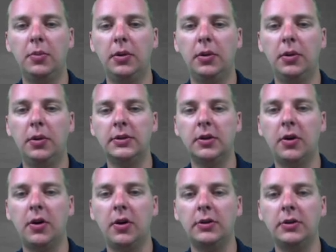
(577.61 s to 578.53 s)
plus
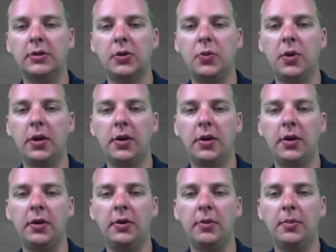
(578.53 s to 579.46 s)
r
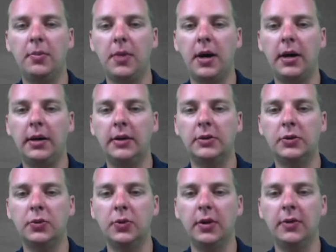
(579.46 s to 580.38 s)
squared minus
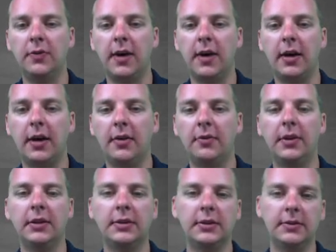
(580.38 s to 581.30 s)
25.
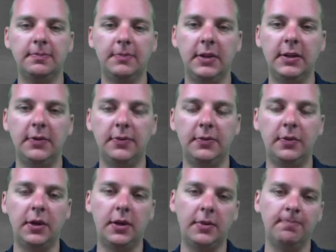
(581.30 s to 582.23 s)
That's a
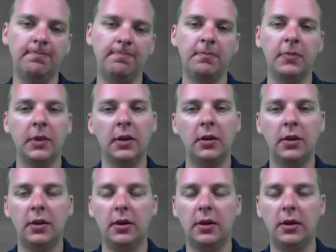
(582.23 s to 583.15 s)
different, um,
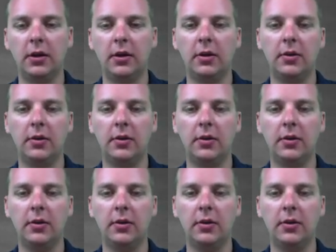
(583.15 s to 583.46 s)
uh,